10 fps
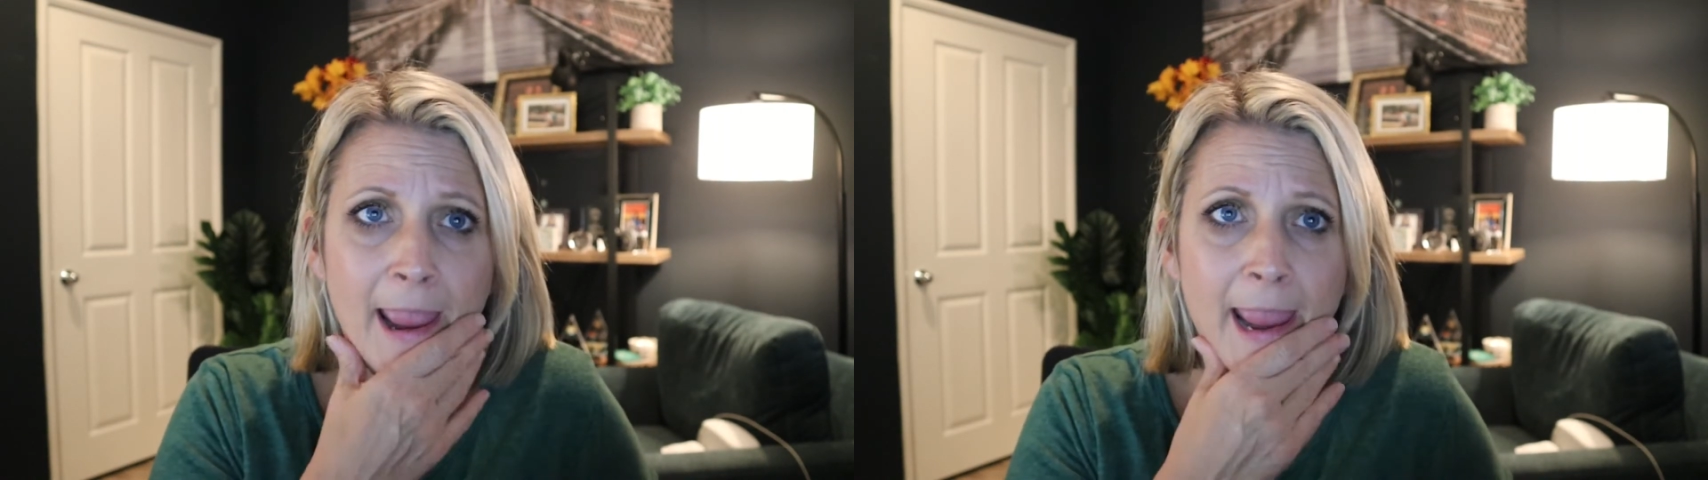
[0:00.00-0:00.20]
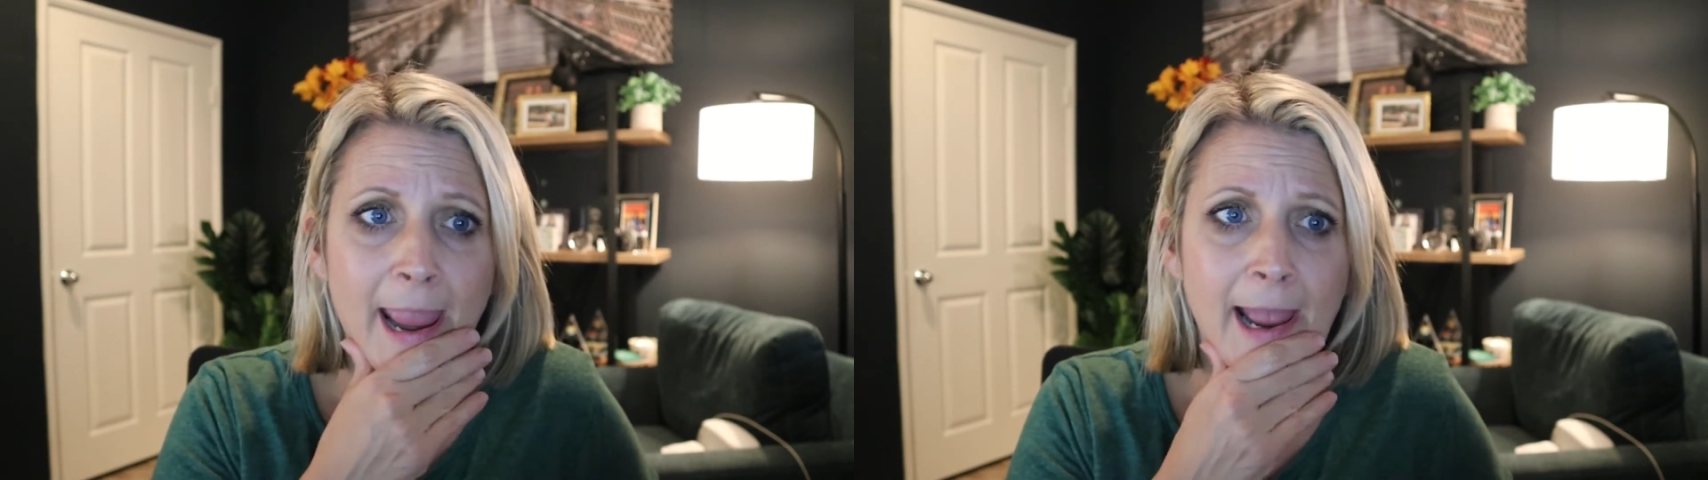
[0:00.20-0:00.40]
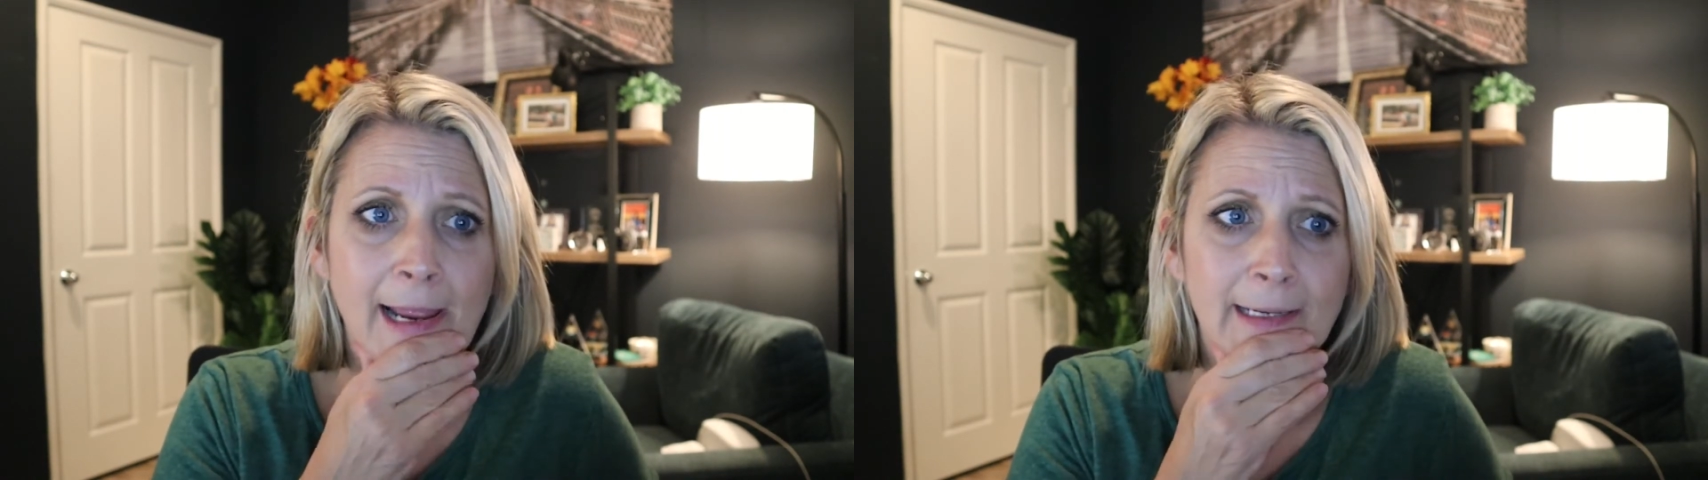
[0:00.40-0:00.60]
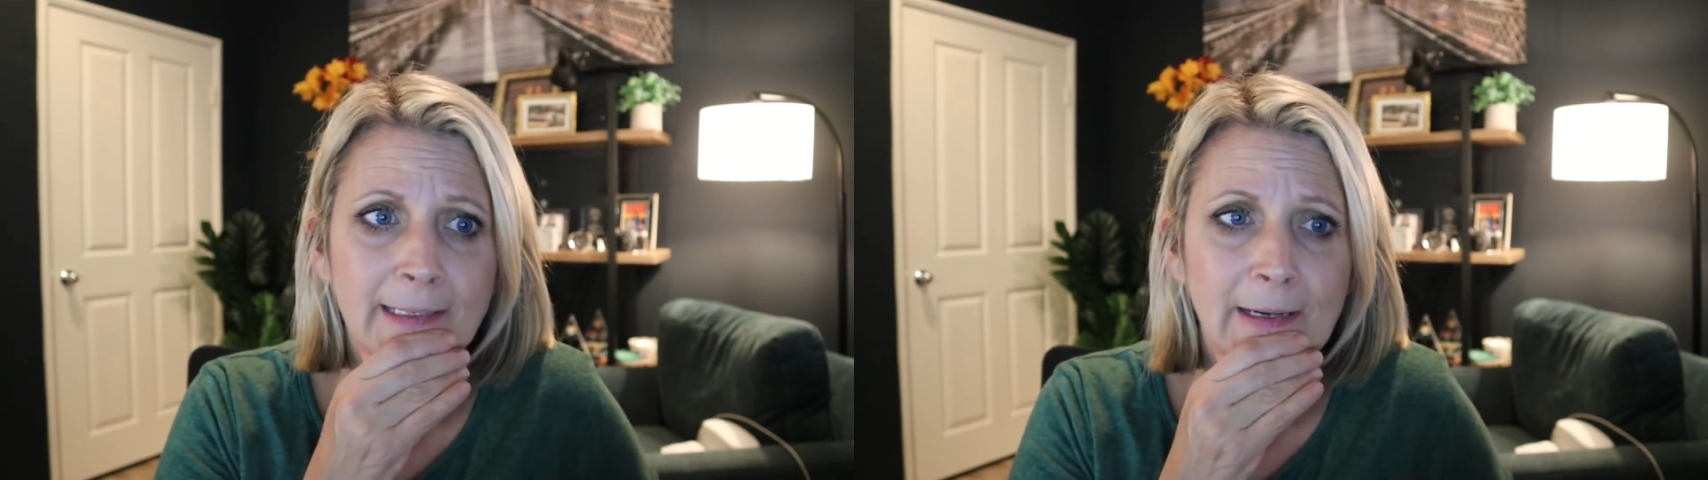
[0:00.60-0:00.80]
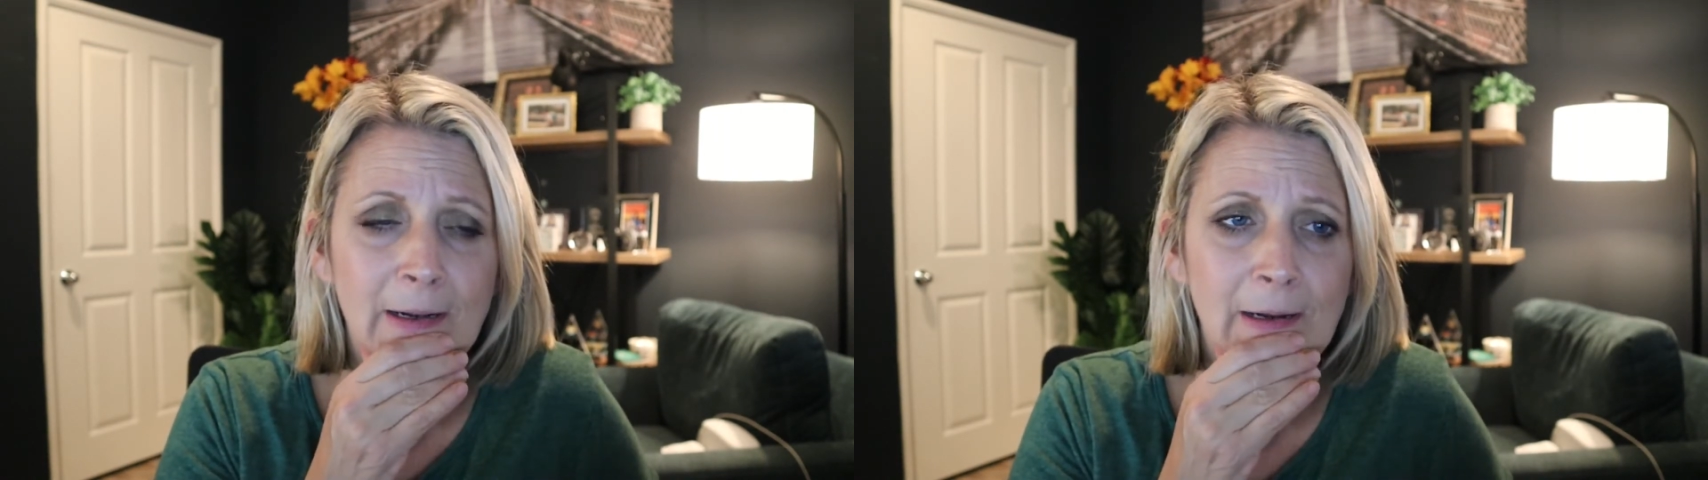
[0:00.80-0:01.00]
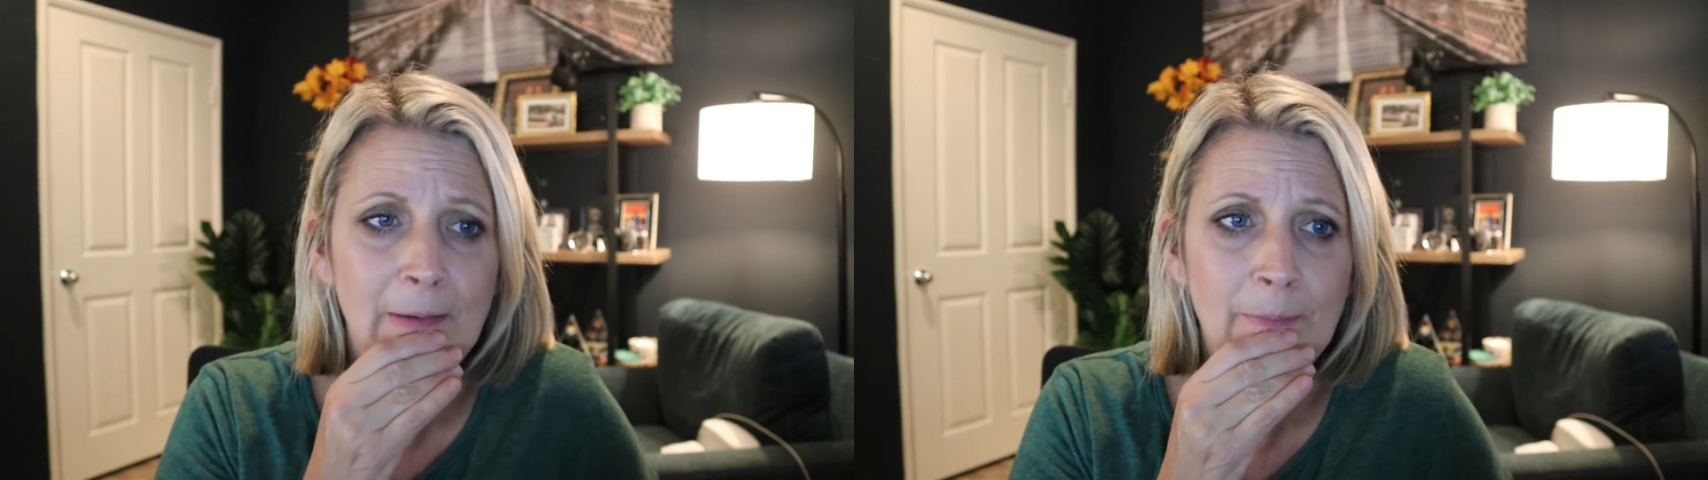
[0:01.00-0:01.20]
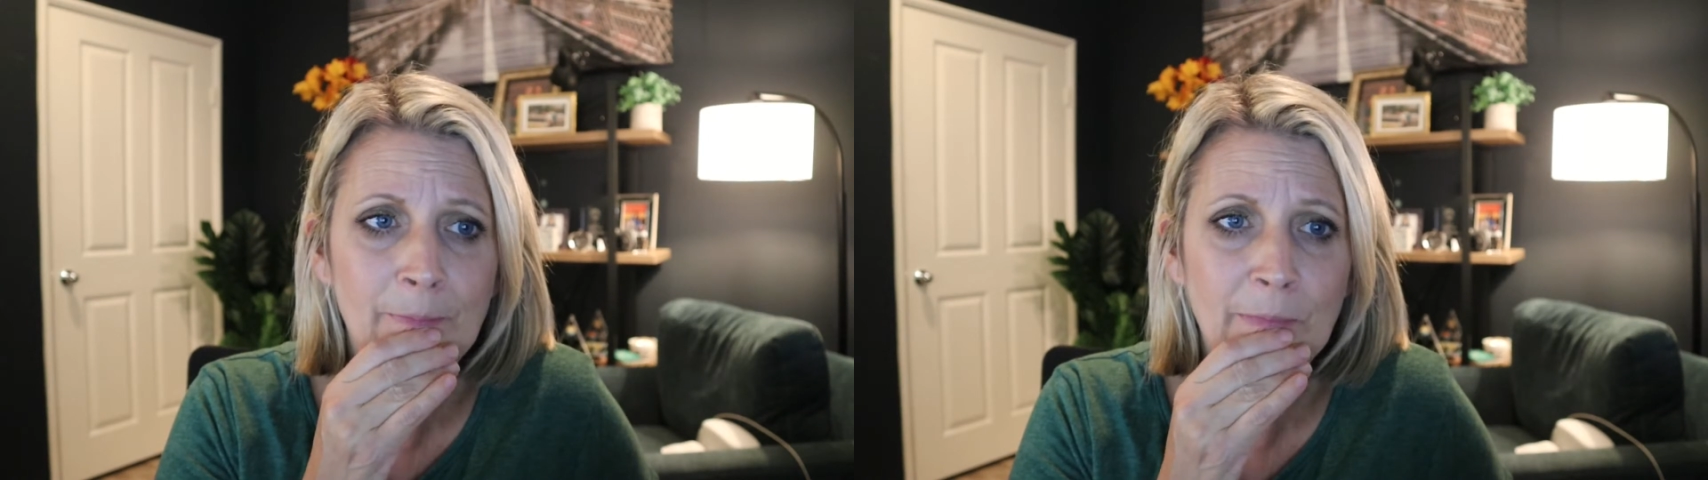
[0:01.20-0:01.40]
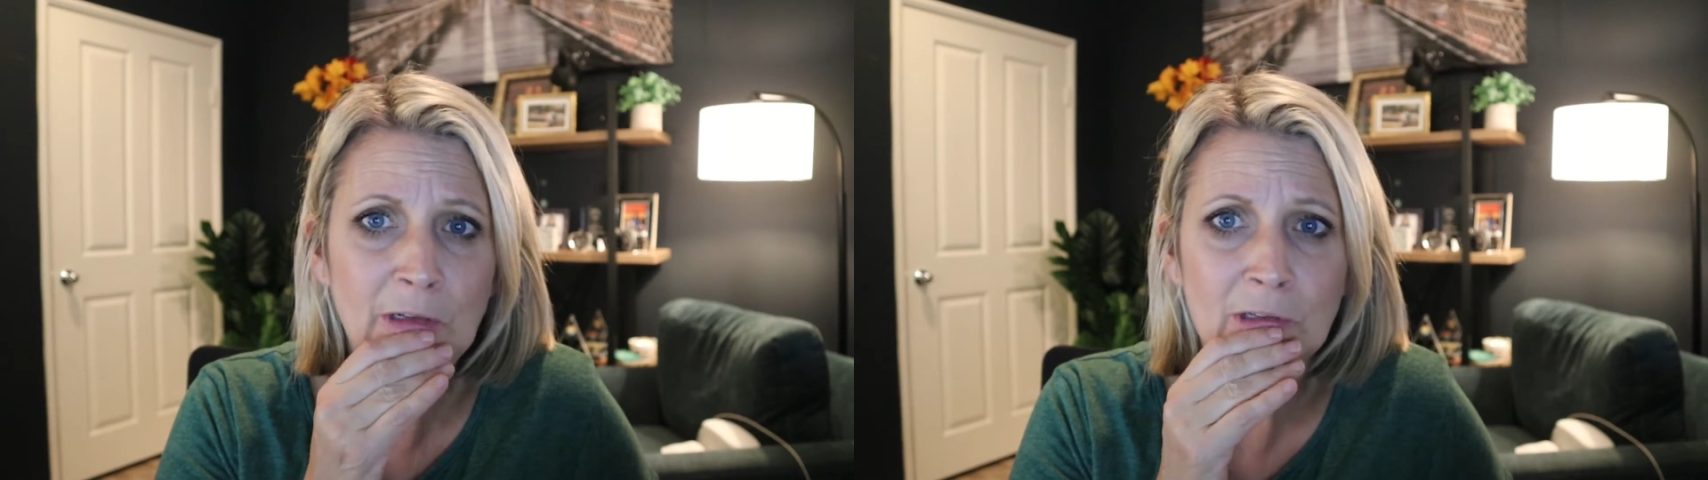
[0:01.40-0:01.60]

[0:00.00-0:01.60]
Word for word: And um,